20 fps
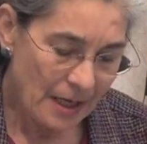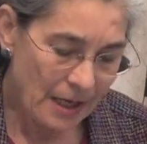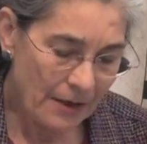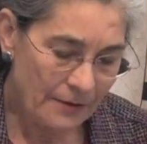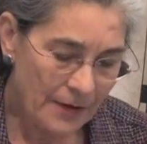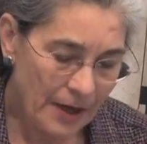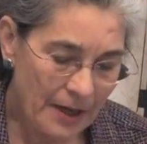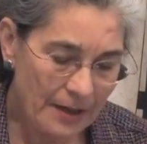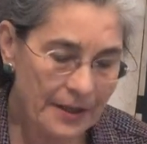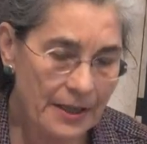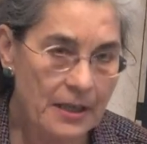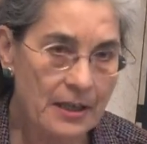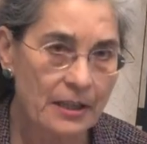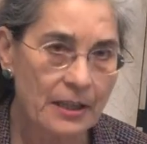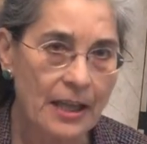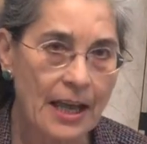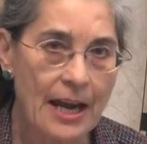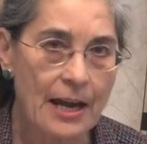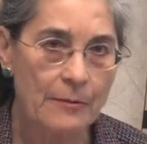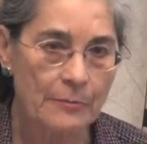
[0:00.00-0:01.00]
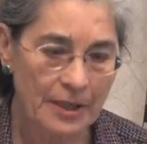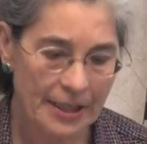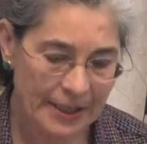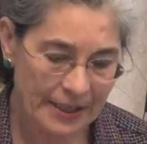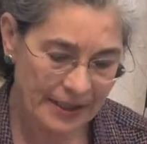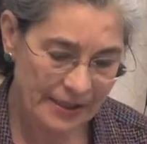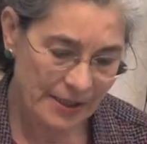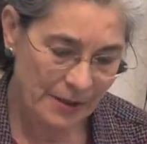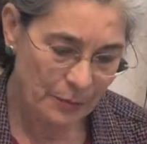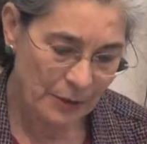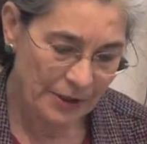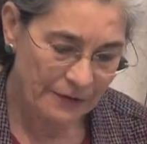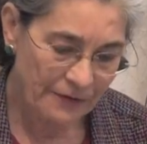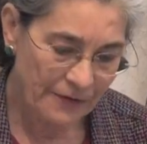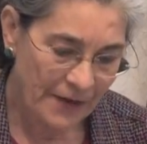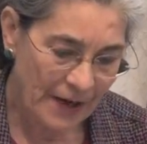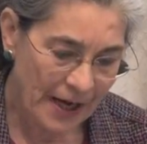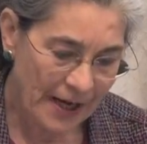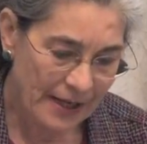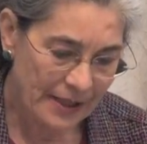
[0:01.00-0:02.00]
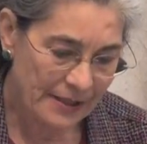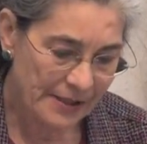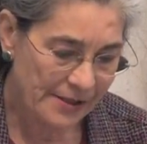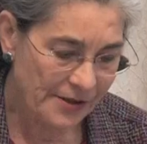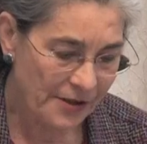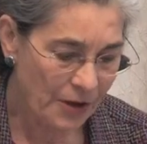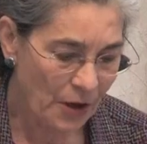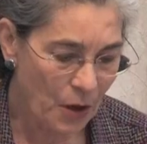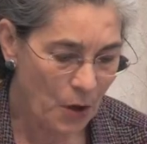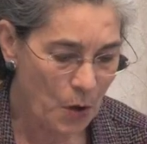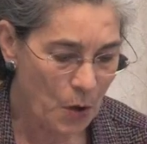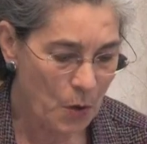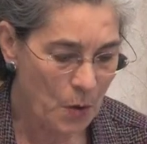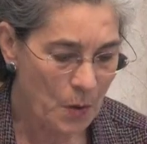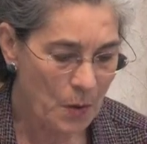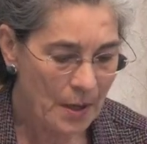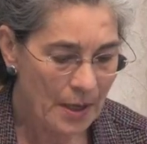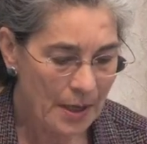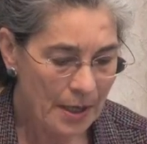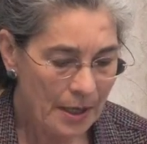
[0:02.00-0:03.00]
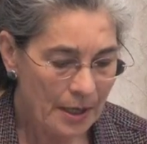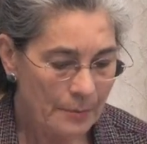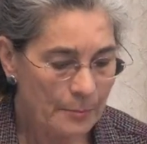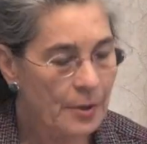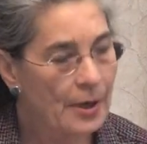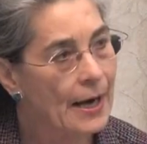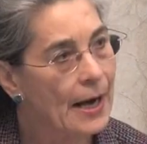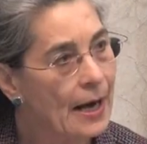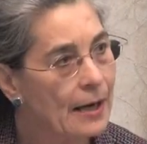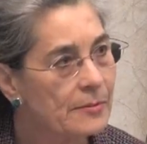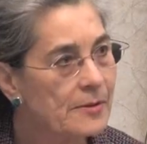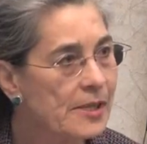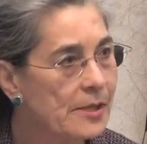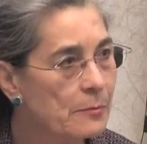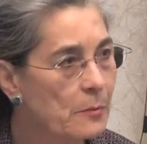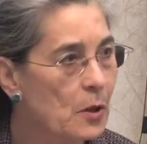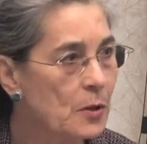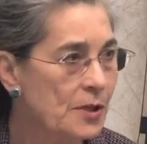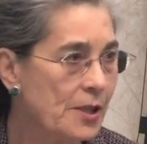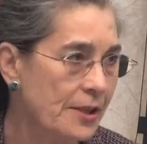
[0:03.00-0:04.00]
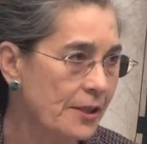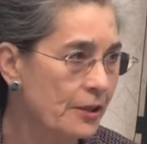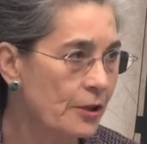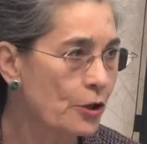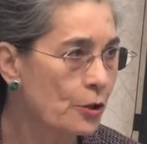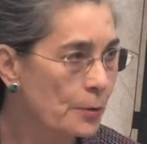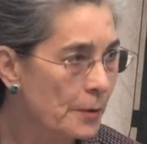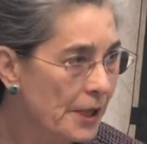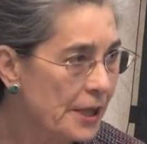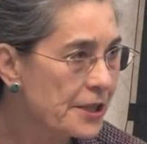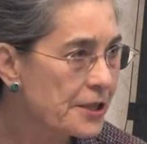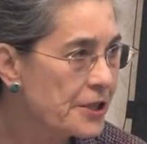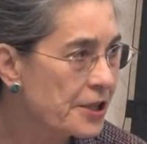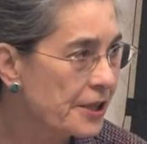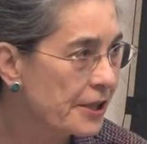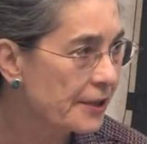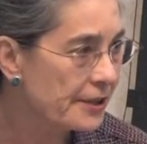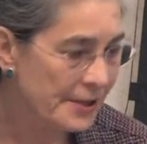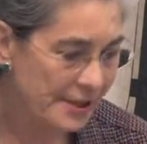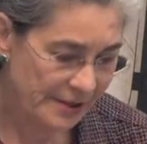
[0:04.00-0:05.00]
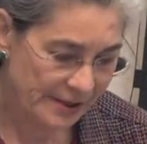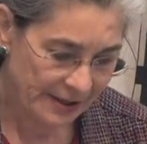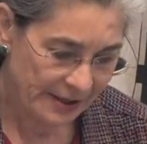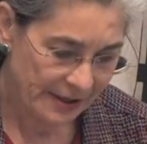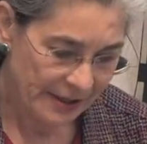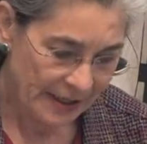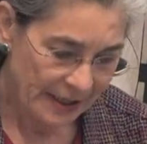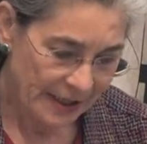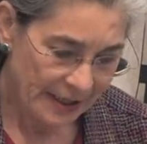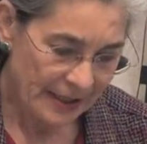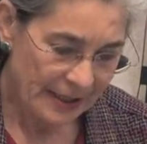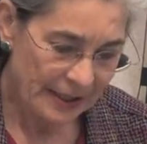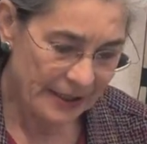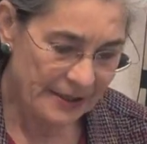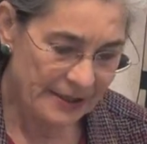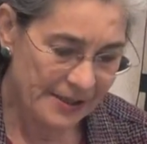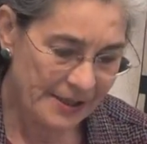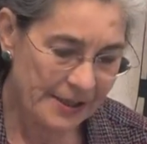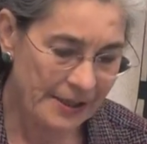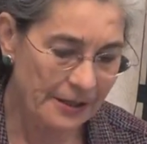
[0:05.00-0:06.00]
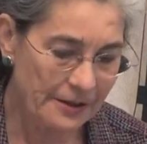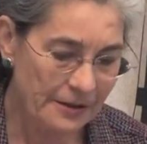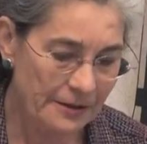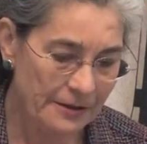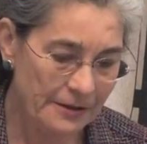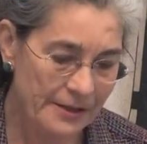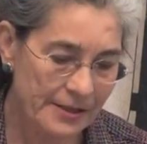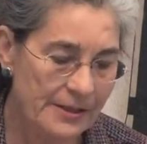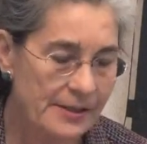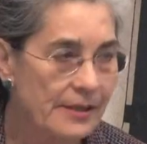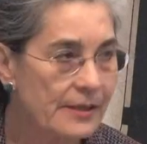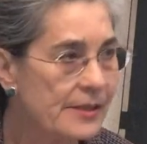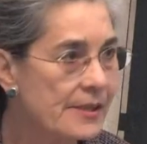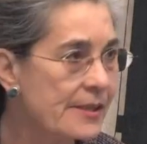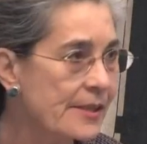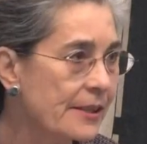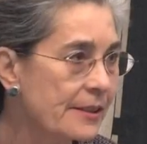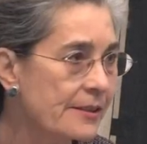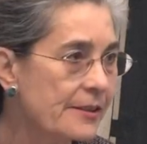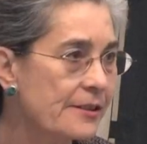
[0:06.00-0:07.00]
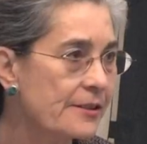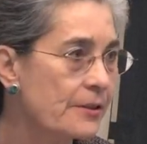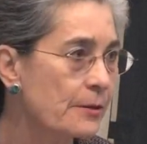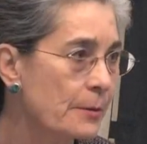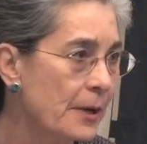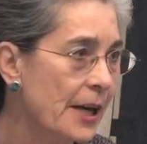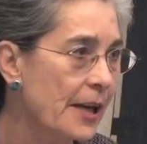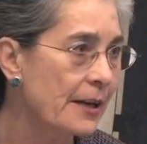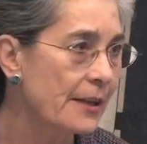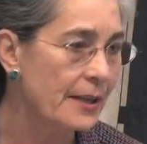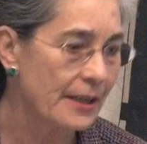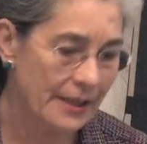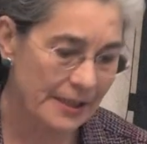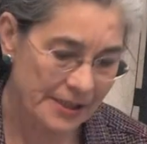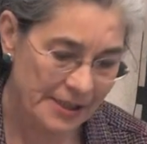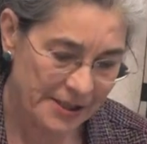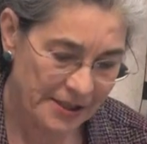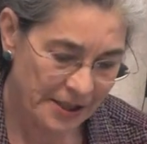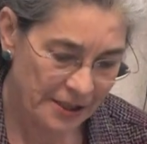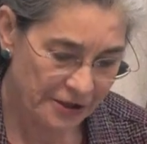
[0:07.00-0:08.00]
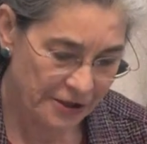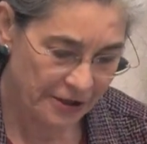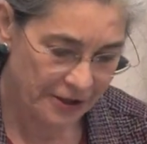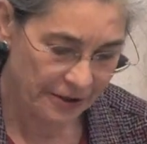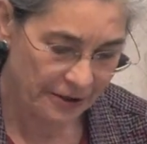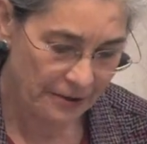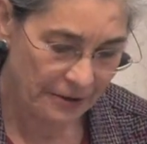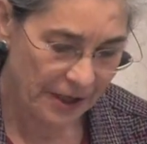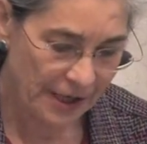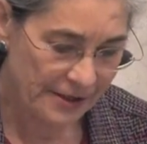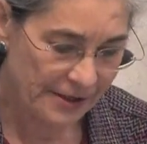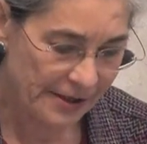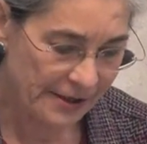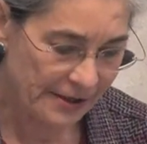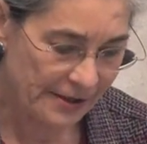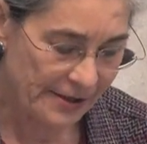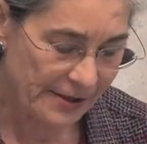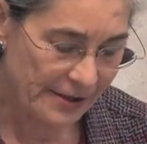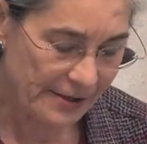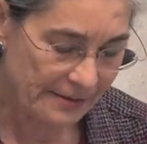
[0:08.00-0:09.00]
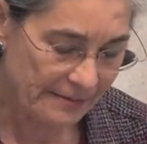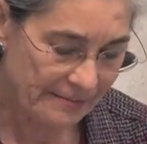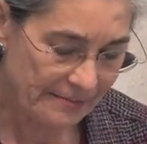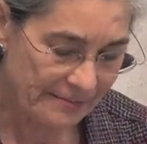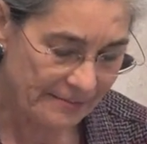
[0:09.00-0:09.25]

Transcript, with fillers: Of all the calamities we face, though, Perhaps the most egregious is the Earth's sixth great extinction crisis.